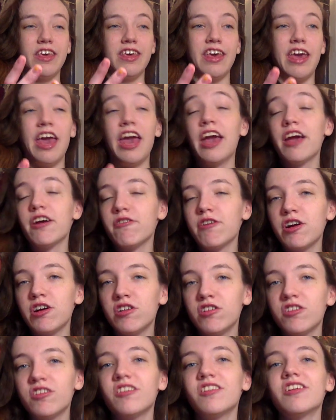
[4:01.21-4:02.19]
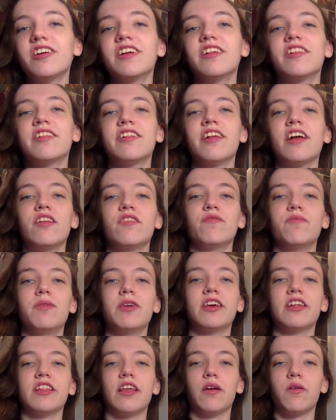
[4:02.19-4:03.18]
character instead of
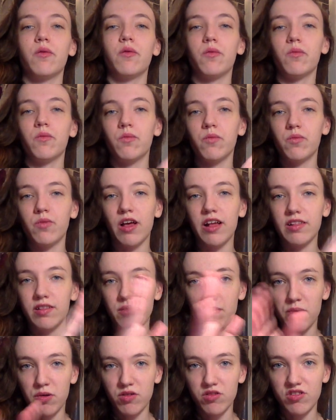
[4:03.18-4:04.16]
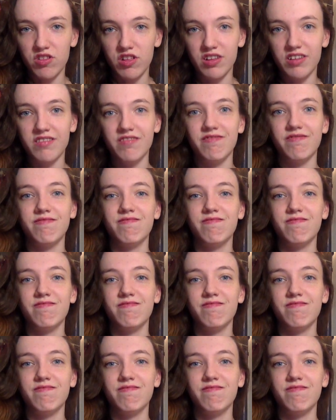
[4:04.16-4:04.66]
being like, that's a person.